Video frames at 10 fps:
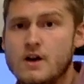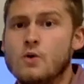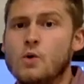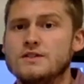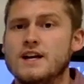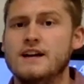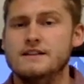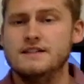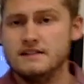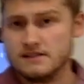Once I
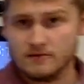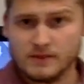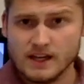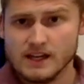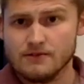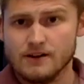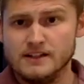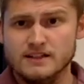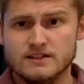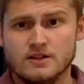undid something, if I
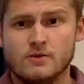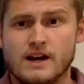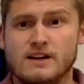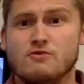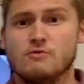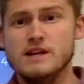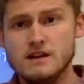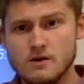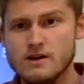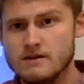needed to go ahead and
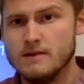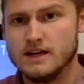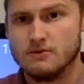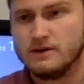redo it and make it